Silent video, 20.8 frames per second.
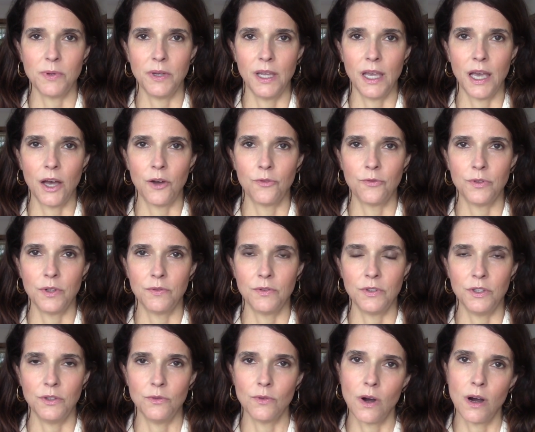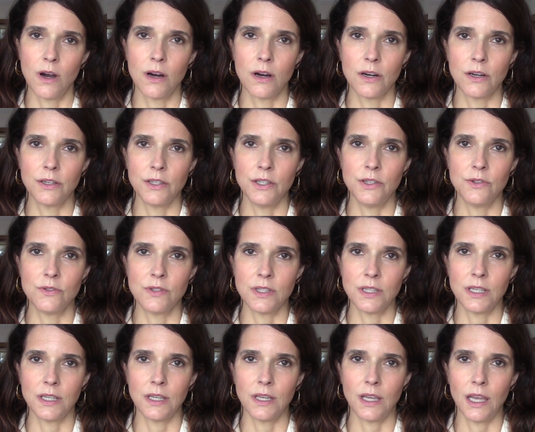P F if you are
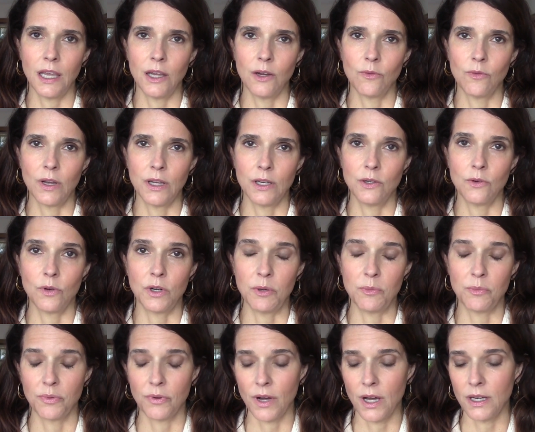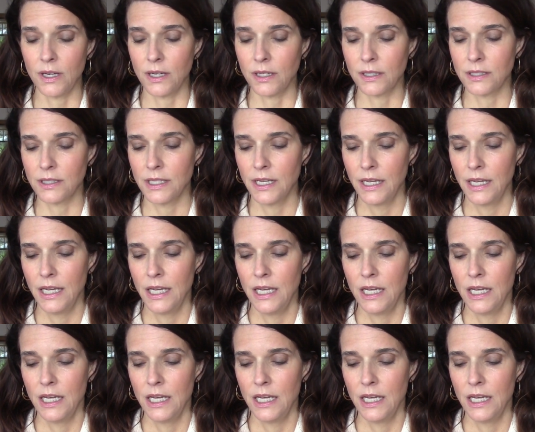using a retinoid product,